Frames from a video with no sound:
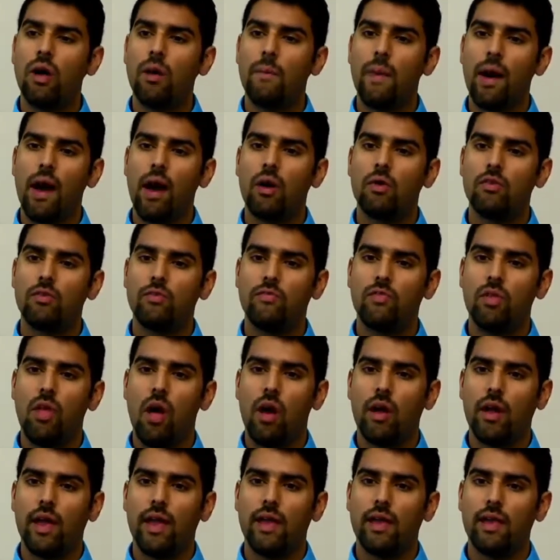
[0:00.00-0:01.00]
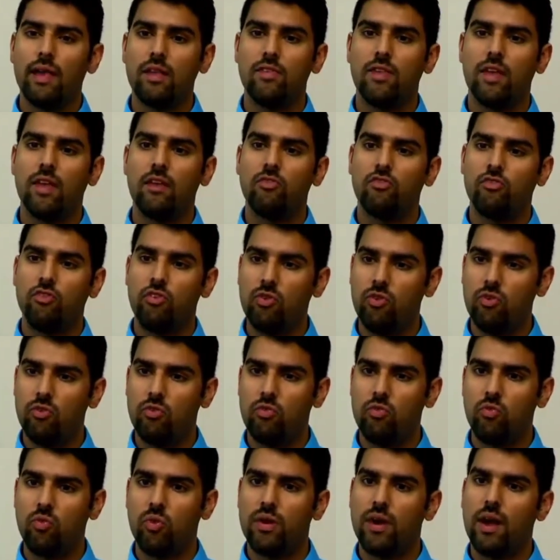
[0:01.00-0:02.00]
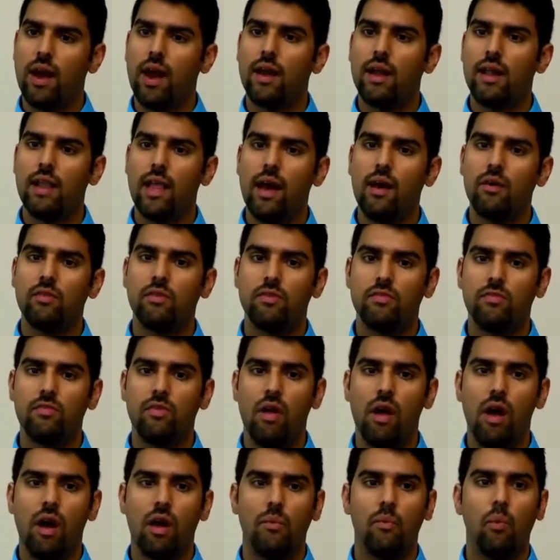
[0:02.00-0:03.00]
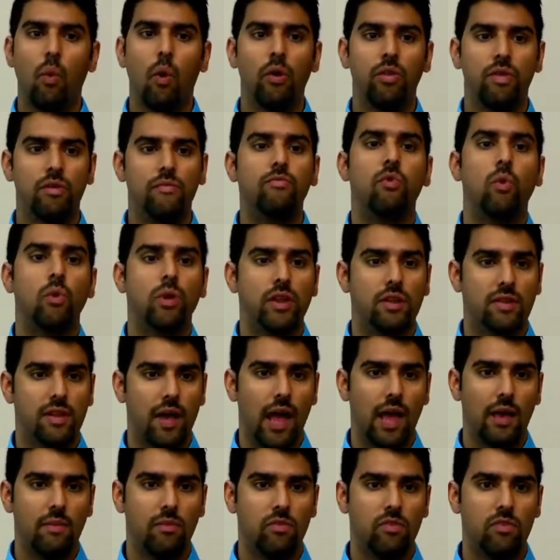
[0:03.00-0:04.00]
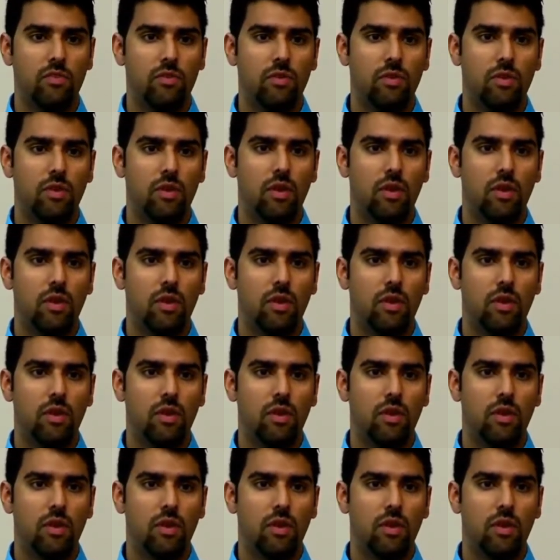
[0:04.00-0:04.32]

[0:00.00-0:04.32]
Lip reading: about flogging is that Jews were not allowed to flog more than 40 times.